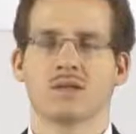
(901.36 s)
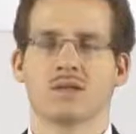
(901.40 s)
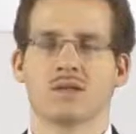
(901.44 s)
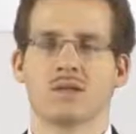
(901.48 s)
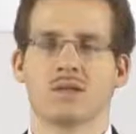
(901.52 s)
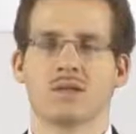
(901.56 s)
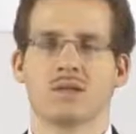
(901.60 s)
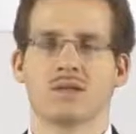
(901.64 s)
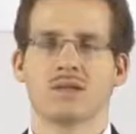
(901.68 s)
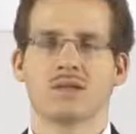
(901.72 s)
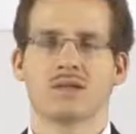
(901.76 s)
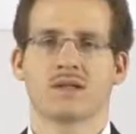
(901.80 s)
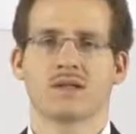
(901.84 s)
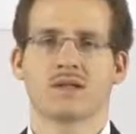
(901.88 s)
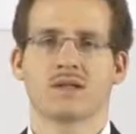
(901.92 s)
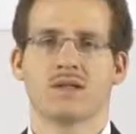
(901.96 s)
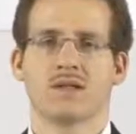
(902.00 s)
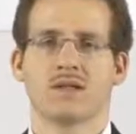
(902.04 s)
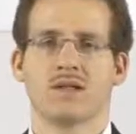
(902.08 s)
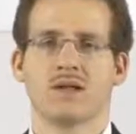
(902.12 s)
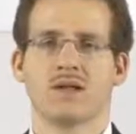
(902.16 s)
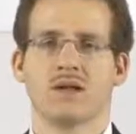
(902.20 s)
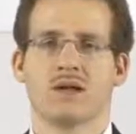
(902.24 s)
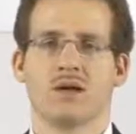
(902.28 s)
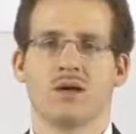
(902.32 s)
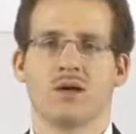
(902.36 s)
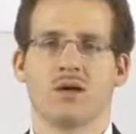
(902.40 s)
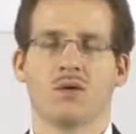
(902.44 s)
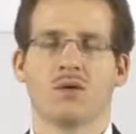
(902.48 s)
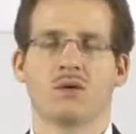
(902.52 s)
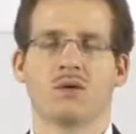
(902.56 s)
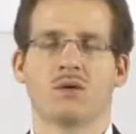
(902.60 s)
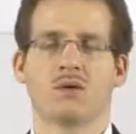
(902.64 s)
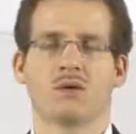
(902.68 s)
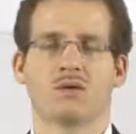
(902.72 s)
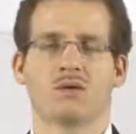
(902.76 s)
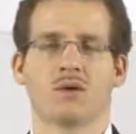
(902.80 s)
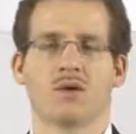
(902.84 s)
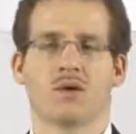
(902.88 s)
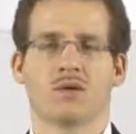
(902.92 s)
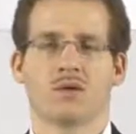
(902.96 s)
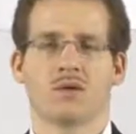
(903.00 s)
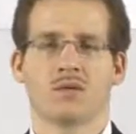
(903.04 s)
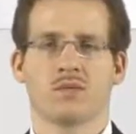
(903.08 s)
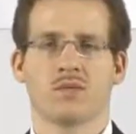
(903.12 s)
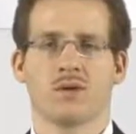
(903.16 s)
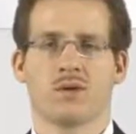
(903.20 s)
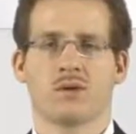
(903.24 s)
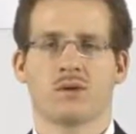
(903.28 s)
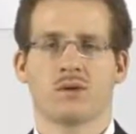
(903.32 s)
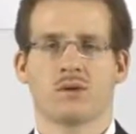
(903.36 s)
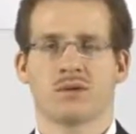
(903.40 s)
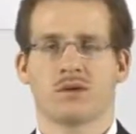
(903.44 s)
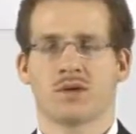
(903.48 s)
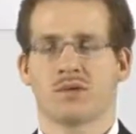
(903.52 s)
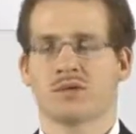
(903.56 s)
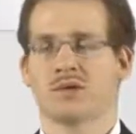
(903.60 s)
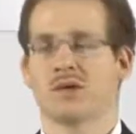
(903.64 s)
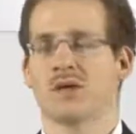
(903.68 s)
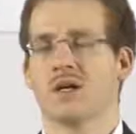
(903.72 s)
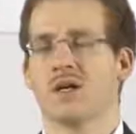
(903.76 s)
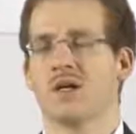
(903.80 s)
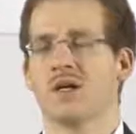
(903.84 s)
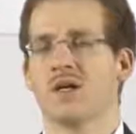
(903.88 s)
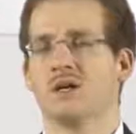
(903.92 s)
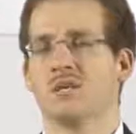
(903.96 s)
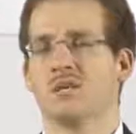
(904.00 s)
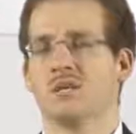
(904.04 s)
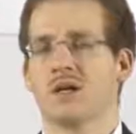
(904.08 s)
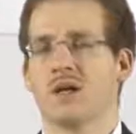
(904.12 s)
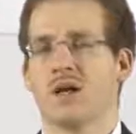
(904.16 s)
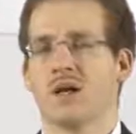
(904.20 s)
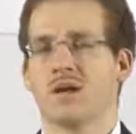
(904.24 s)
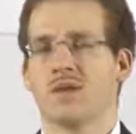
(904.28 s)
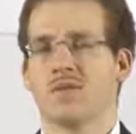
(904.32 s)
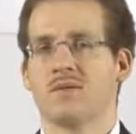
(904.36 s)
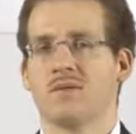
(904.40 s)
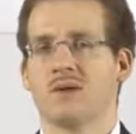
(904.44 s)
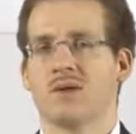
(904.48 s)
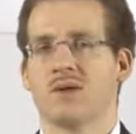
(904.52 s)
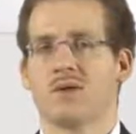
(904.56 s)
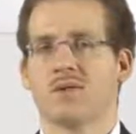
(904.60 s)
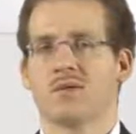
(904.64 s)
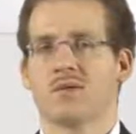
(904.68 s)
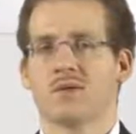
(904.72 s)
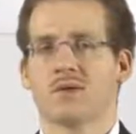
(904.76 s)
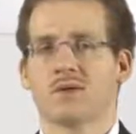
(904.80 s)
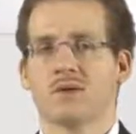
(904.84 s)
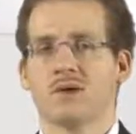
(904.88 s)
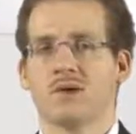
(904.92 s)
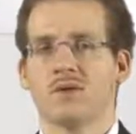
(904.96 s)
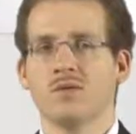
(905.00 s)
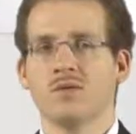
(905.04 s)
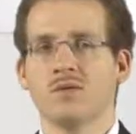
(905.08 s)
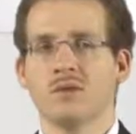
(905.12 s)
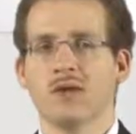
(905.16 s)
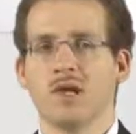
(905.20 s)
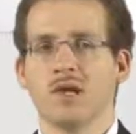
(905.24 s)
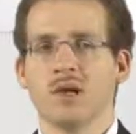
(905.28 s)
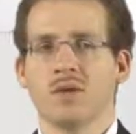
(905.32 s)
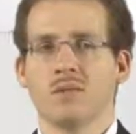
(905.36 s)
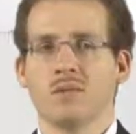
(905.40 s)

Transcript: you basically only talk about the communication behavior of your code,